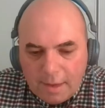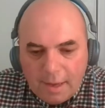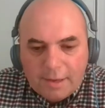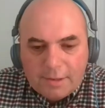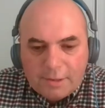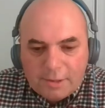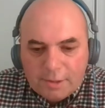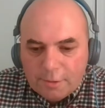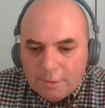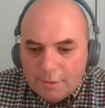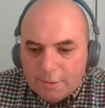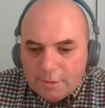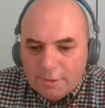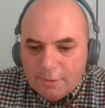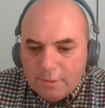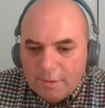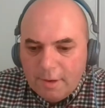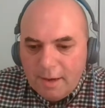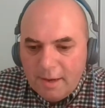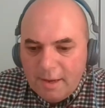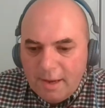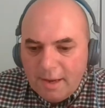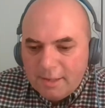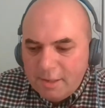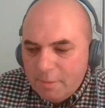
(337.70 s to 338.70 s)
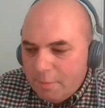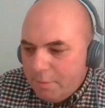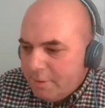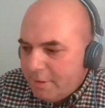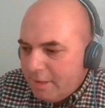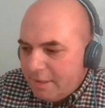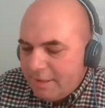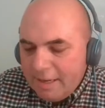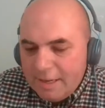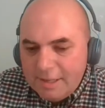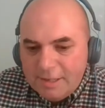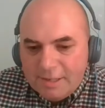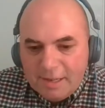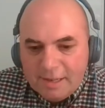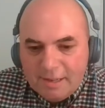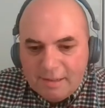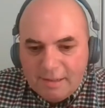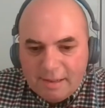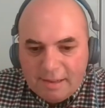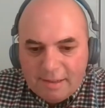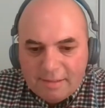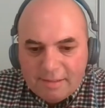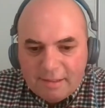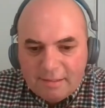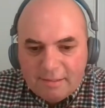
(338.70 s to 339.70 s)
Yeah, so I suppose essentially,
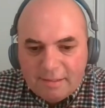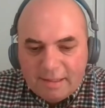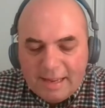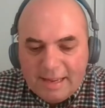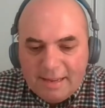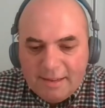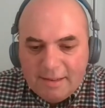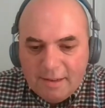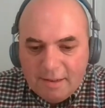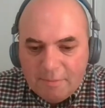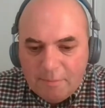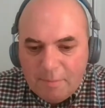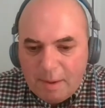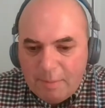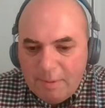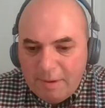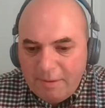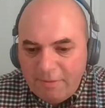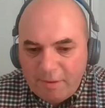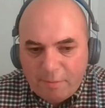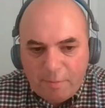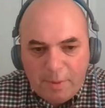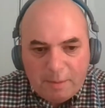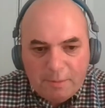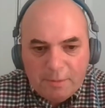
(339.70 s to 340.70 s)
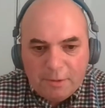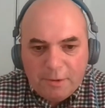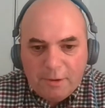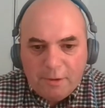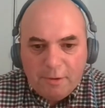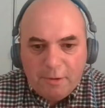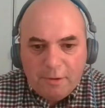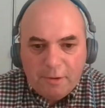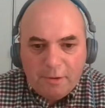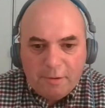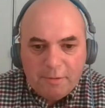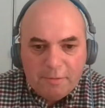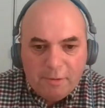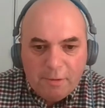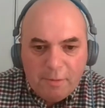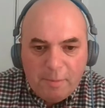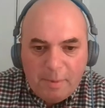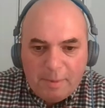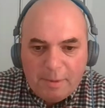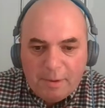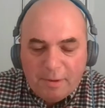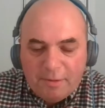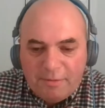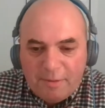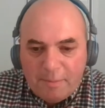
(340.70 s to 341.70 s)
like lean, maybe for people who are
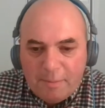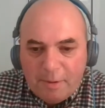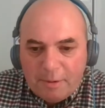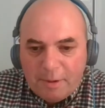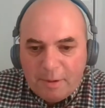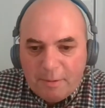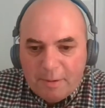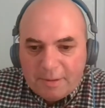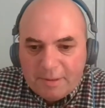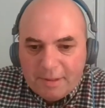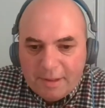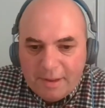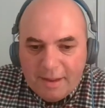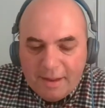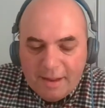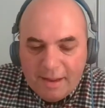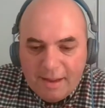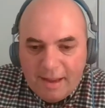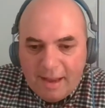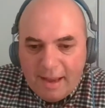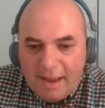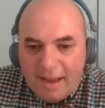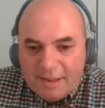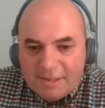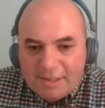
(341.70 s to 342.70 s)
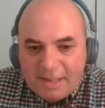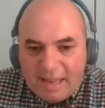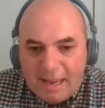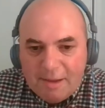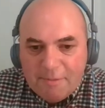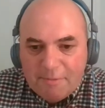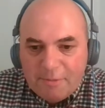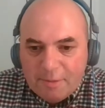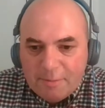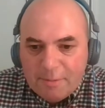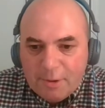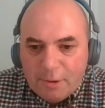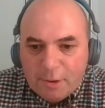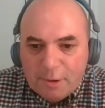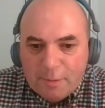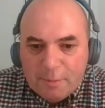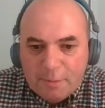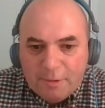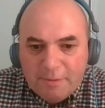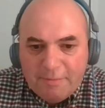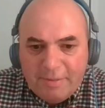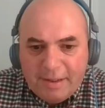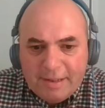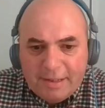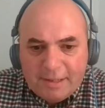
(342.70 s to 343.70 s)
maybe not familiar with it, it has came from the
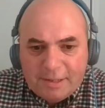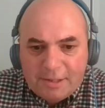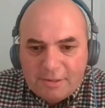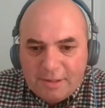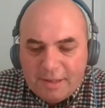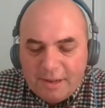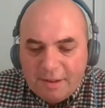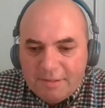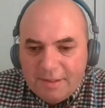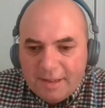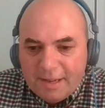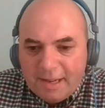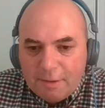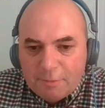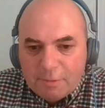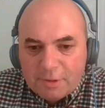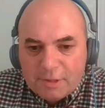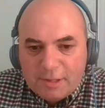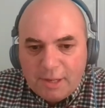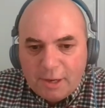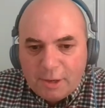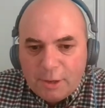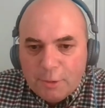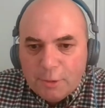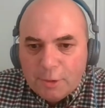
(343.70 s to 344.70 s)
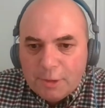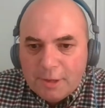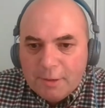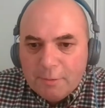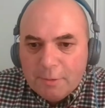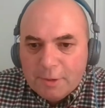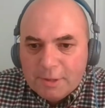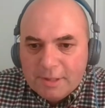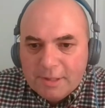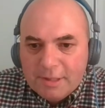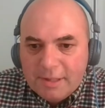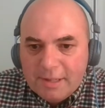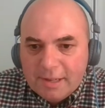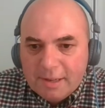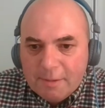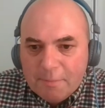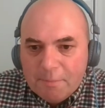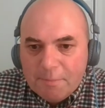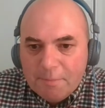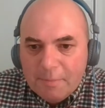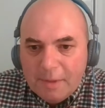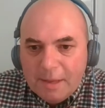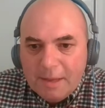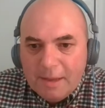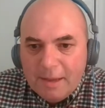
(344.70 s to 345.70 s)
automotive industry, and I think it was Toyota, wasn't
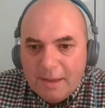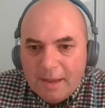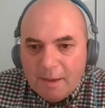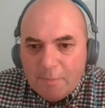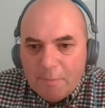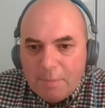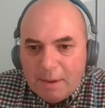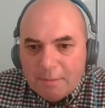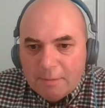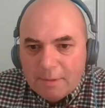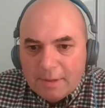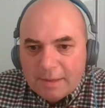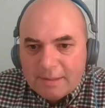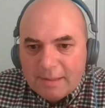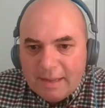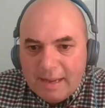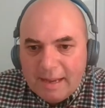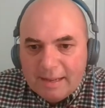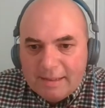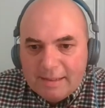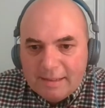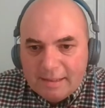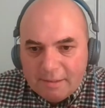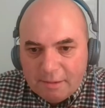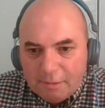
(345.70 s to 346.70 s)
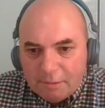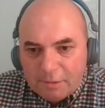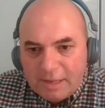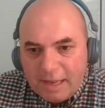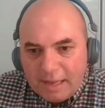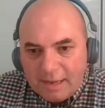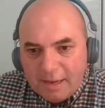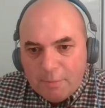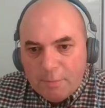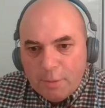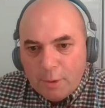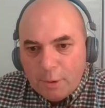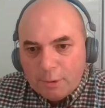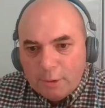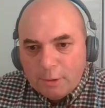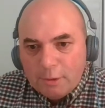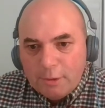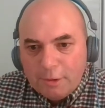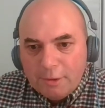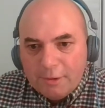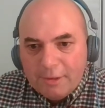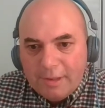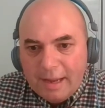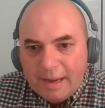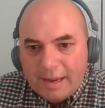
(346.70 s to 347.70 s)
it, and people like that was kind of modelled
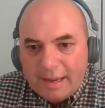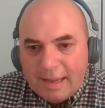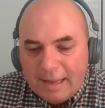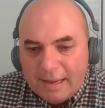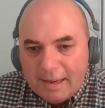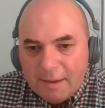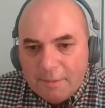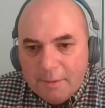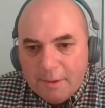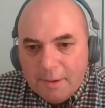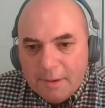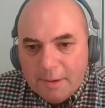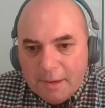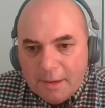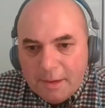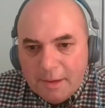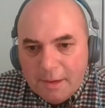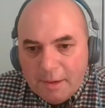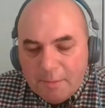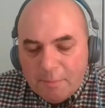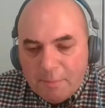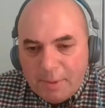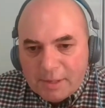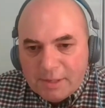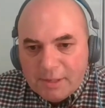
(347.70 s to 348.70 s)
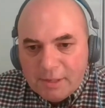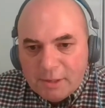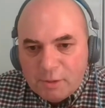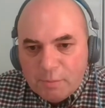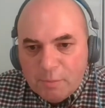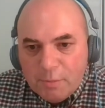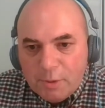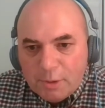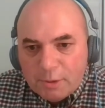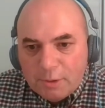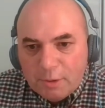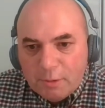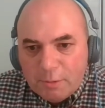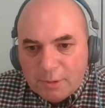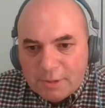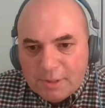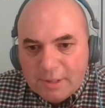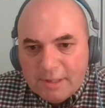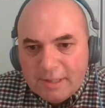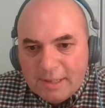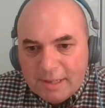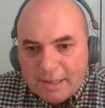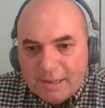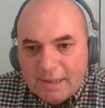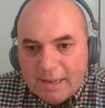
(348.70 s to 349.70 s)
on that kind of business model,
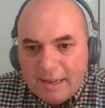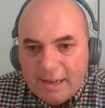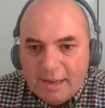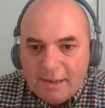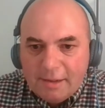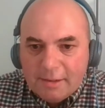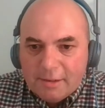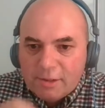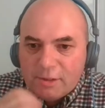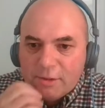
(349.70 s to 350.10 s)
wasn't it? Yeah.